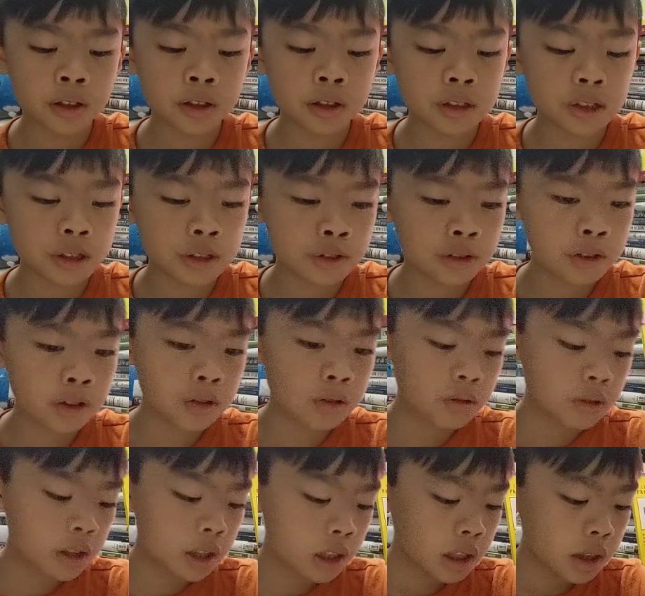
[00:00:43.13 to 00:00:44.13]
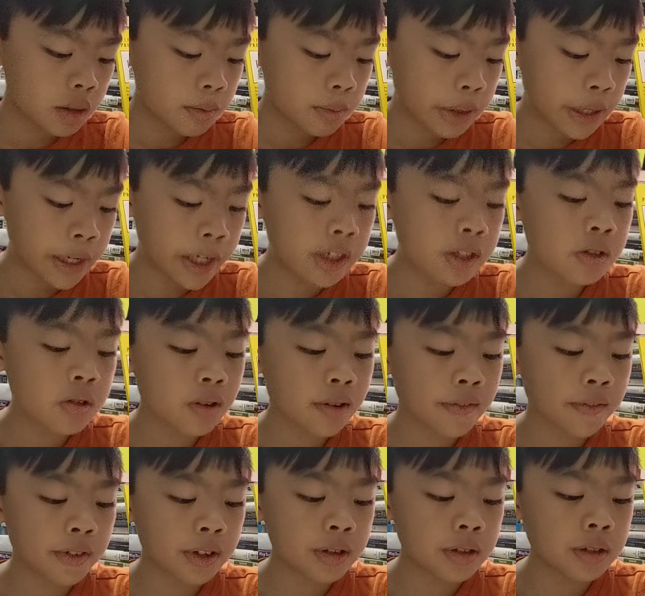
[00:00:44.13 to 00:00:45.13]
is no past
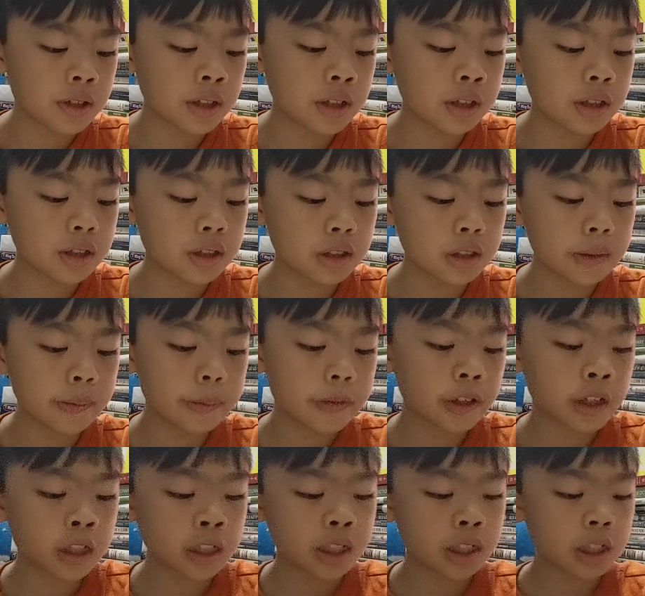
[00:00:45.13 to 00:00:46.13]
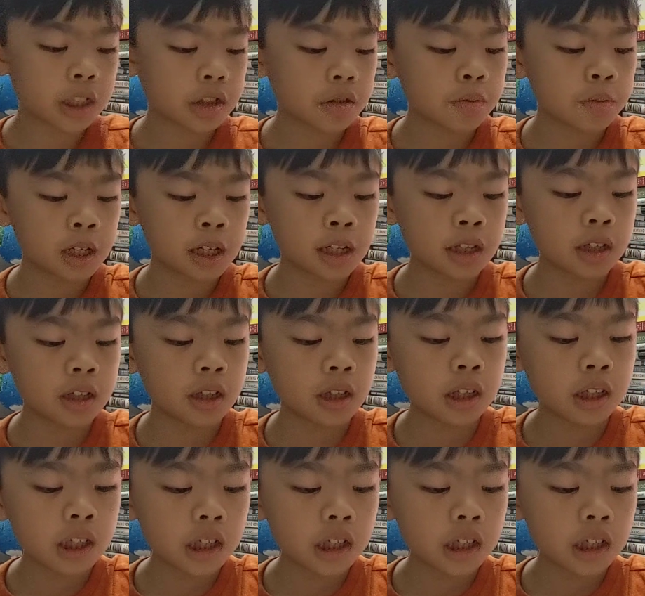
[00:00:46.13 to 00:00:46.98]
or future in the subconscious mind.